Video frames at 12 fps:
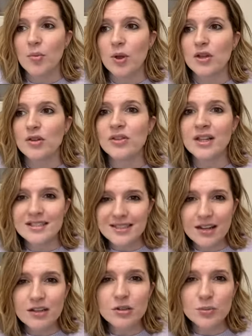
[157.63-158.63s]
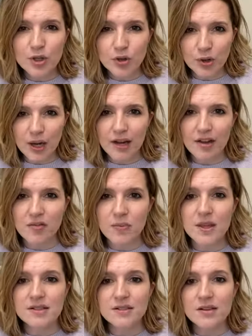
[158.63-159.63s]
let's get a little bit creative,
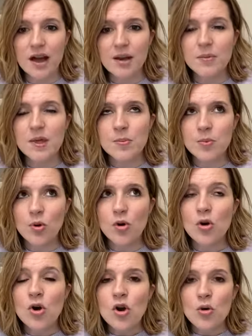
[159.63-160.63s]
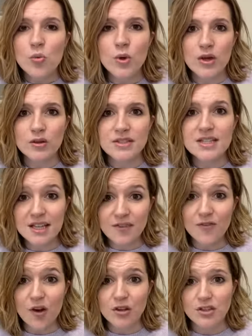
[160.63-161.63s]
because a lot of people will
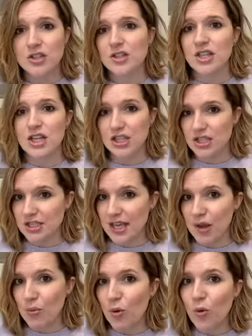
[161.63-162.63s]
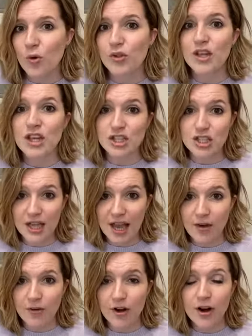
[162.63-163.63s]
default to the kitchen table or the kitchen
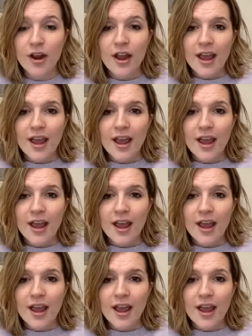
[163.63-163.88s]
counter,